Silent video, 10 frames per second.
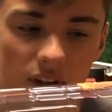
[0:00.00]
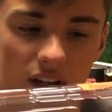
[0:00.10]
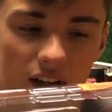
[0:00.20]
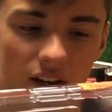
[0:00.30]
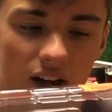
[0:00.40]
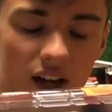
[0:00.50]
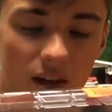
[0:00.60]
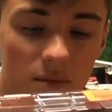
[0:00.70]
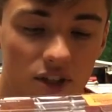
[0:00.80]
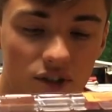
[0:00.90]
and
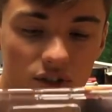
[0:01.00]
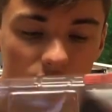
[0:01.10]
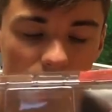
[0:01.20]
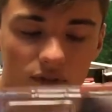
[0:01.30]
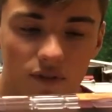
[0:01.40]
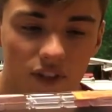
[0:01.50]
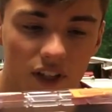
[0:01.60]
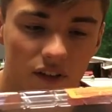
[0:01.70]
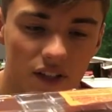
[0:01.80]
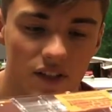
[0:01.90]
I'll make sure to do a full
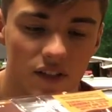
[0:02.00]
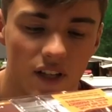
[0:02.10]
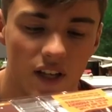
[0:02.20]
video on these.